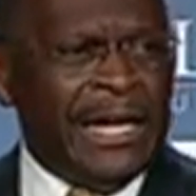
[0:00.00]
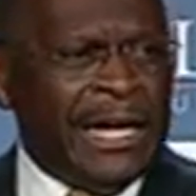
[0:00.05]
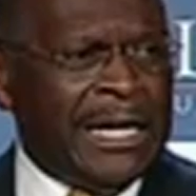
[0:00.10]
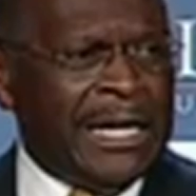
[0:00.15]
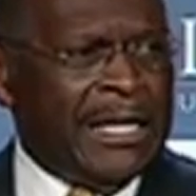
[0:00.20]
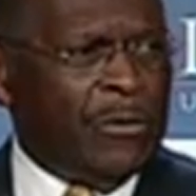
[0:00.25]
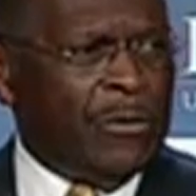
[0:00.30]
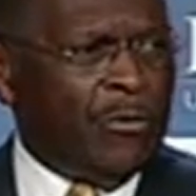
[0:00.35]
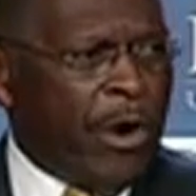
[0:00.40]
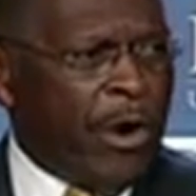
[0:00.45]

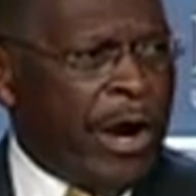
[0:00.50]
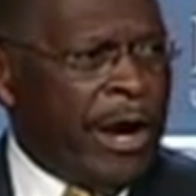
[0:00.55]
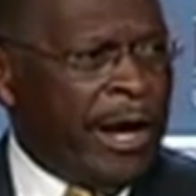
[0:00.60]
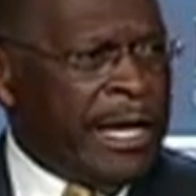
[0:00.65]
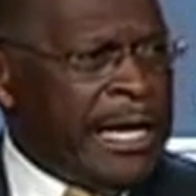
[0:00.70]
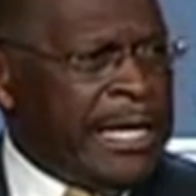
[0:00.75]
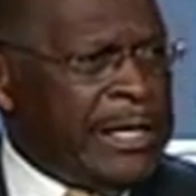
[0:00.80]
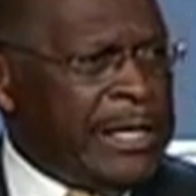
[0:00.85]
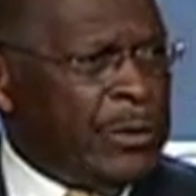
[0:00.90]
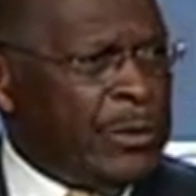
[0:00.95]

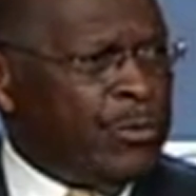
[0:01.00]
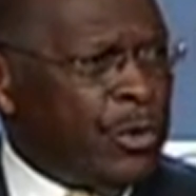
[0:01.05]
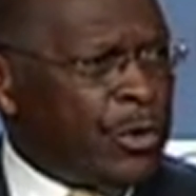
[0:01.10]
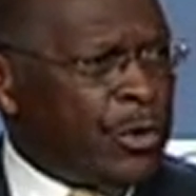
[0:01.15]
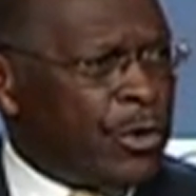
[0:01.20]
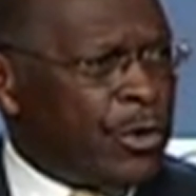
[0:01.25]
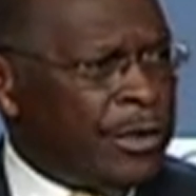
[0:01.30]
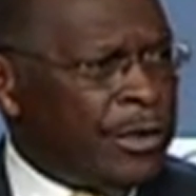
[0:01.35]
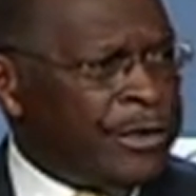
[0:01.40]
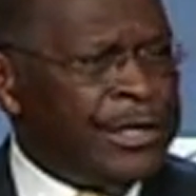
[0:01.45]
anywhere in the
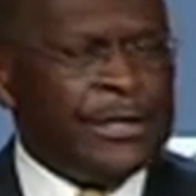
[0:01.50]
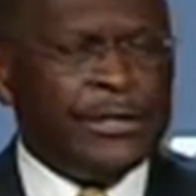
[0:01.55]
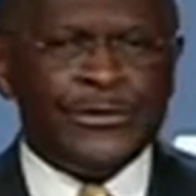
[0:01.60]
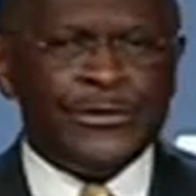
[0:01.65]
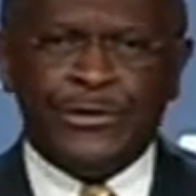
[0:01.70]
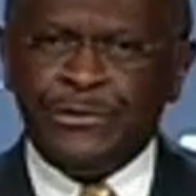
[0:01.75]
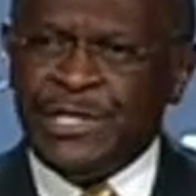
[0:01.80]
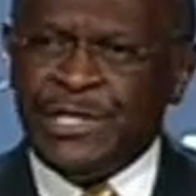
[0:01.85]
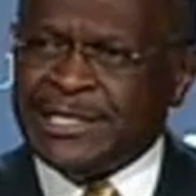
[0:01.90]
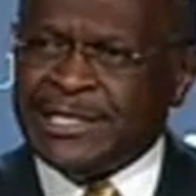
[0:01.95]
world
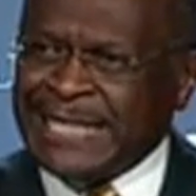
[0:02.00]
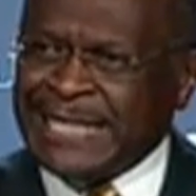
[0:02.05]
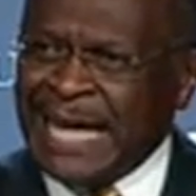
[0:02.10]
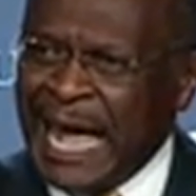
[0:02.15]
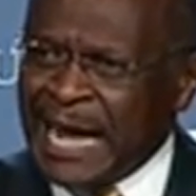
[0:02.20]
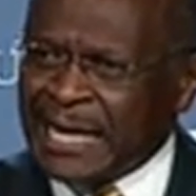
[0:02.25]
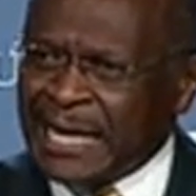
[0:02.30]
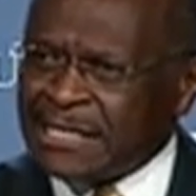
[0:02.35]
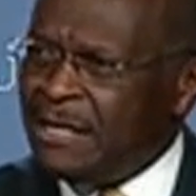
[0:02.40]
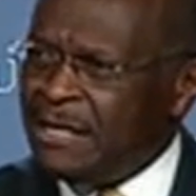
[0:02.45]
to
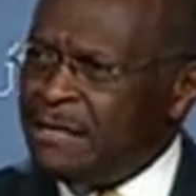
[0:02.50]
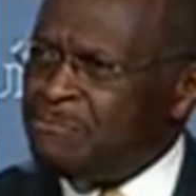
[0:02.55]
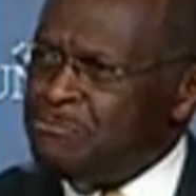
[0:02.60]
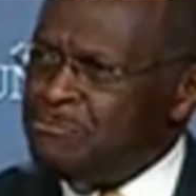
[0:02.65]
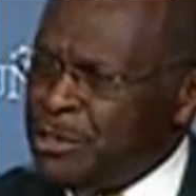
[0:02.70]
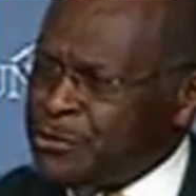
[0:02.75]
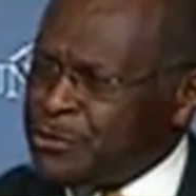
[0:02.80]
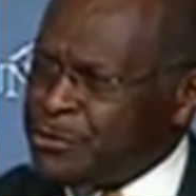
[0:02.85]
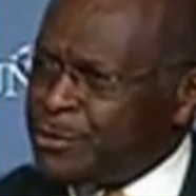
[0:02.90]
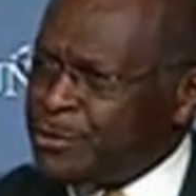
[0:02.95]
detect
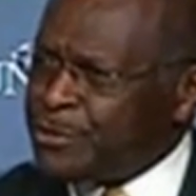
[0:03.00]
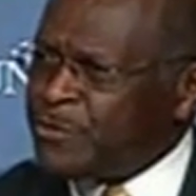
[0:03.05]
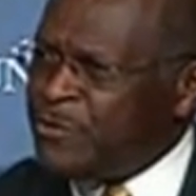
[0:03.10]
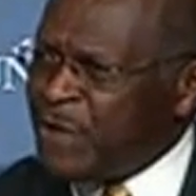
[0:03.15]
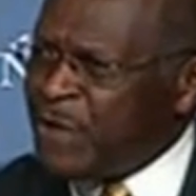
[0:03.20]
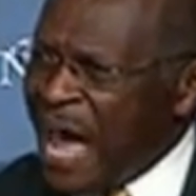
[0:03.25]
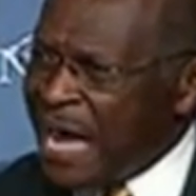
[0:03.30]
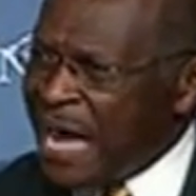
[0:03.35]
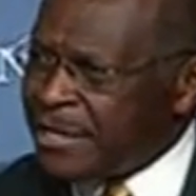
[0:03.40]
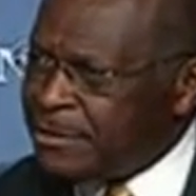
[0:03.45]
missiles
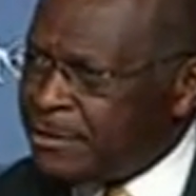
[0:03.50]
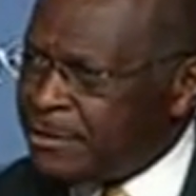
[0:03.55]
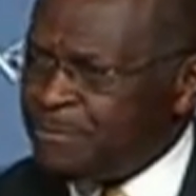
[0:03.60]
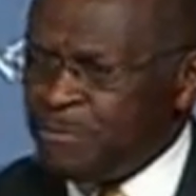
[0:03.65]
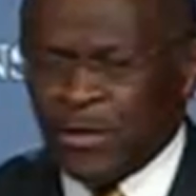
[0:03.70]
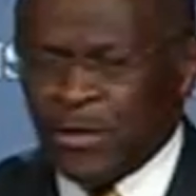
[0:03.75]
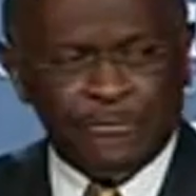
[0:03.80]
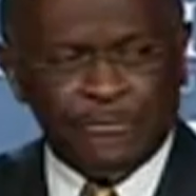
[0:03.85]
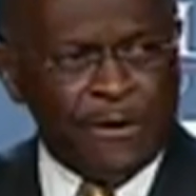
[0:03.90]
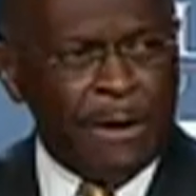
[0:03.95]
fired
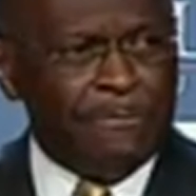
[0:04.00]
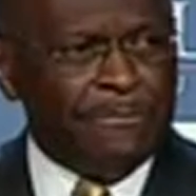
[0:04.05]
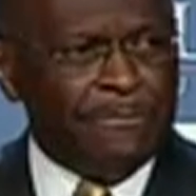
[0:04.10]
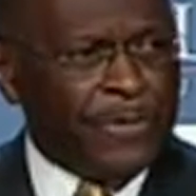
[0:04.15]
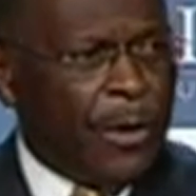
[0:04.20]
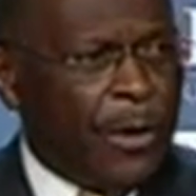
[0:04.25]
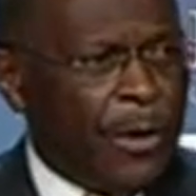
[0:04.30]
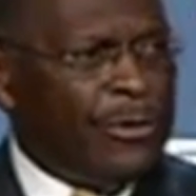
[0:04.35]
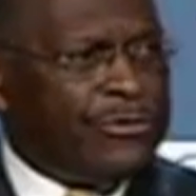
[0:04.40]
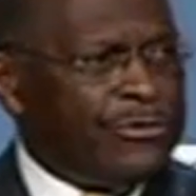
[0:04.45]
from
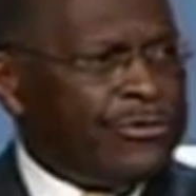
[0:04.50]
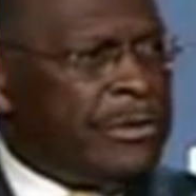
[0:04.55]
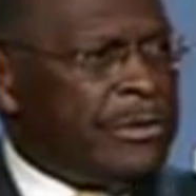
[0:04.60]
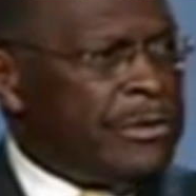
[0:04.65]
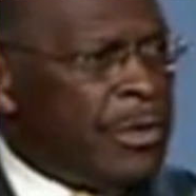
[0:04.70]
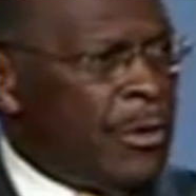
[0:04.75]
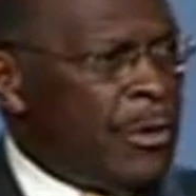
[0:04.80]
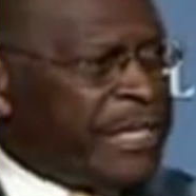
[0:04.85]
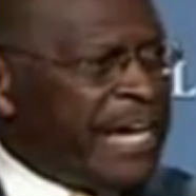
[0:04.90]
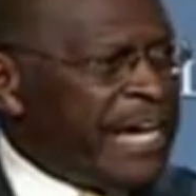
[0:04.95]
those
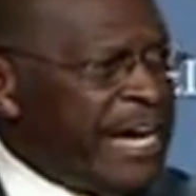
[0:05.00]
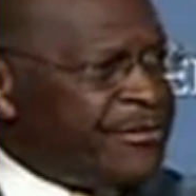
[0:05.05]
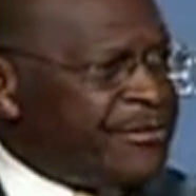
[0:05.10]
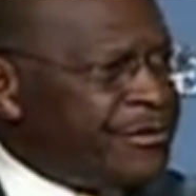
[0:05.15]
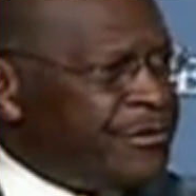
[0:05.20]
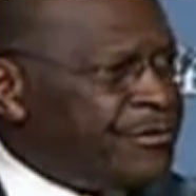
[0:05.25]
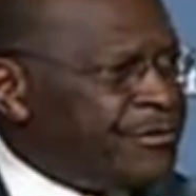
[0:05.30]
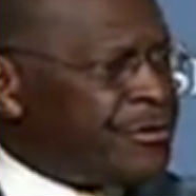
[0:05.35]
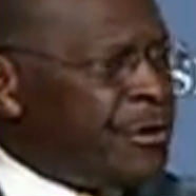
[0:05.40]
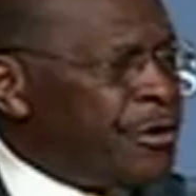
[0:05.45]

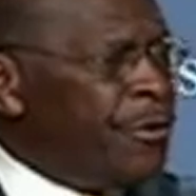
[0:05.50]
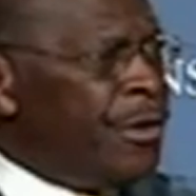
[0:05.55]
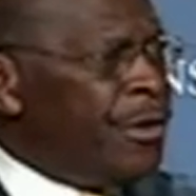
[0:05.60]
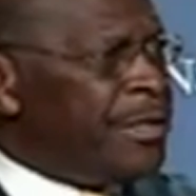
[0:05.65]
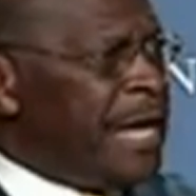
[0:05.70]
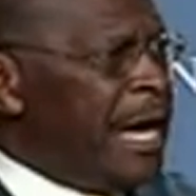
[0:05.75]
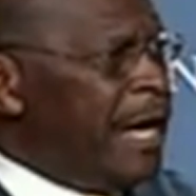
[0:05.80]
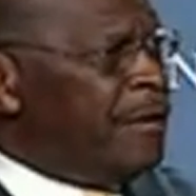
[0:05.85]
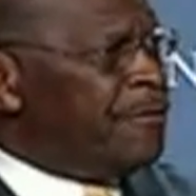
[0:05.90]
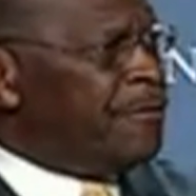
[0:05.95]
locations
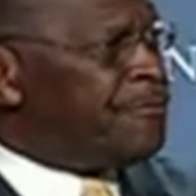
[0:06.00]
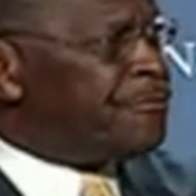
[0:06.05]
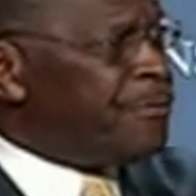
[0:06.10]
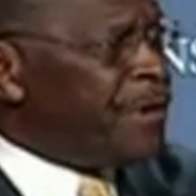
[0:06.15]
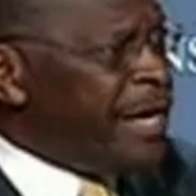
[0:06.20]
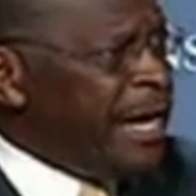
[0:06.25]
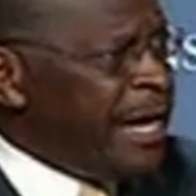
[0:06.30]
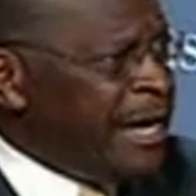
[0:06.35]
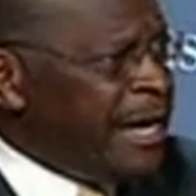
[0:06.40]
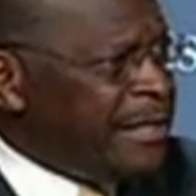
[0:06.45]
toward a
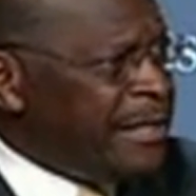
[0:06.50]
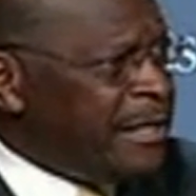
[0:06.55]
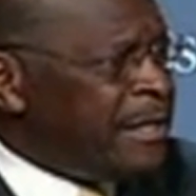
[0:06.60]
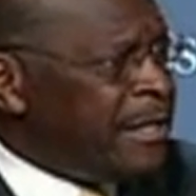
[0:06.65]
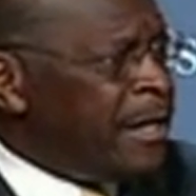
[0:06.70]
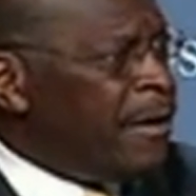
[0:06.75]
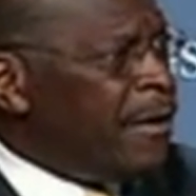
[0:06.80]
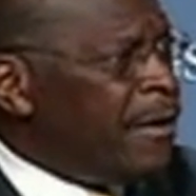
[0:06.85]
friend